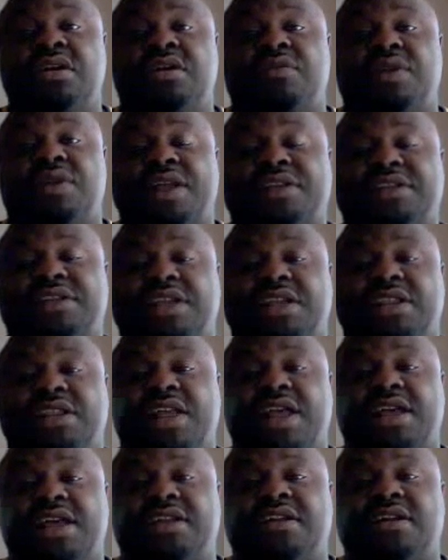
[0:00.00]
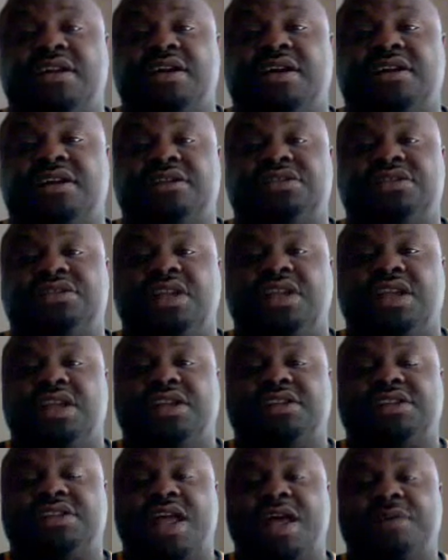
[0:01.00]
When I say that,
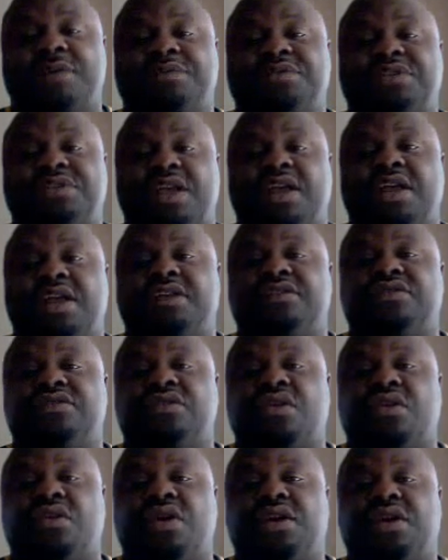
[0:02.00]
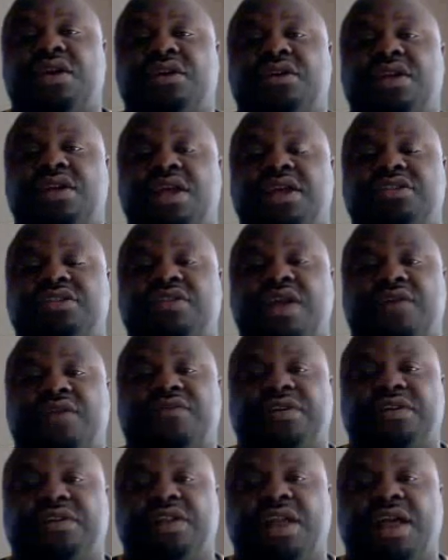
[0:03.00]
at stop signs or at
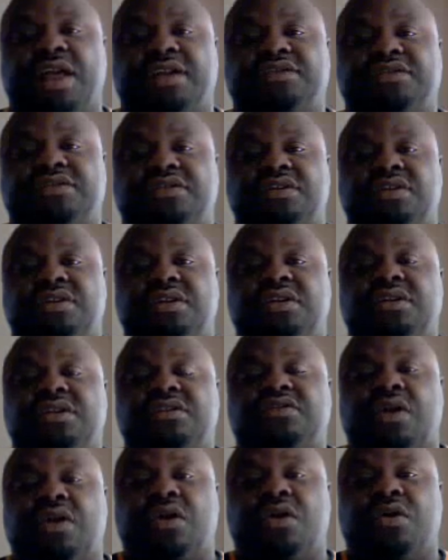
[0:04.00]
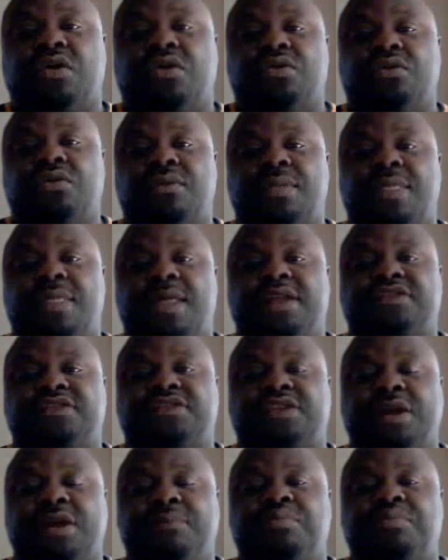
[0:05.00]
traffic lights. So at
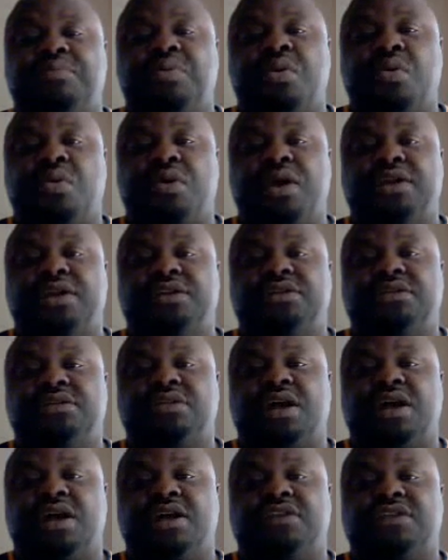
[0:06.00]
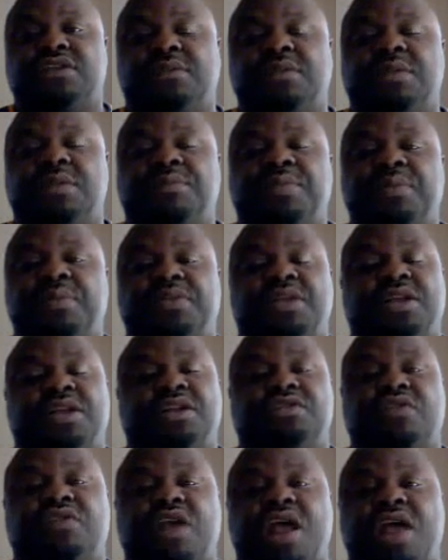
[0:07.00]
some point, some of the people that
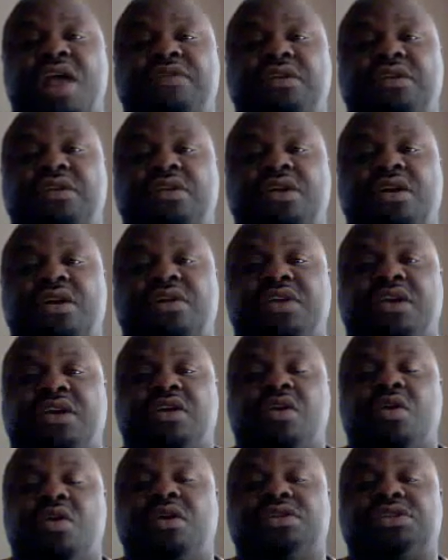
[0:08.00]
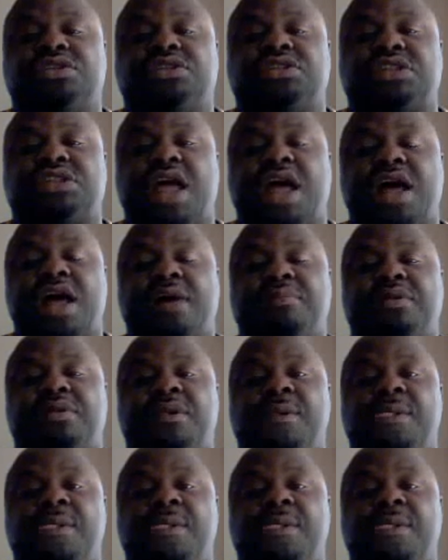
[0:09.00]
are driving along, they're going to stop,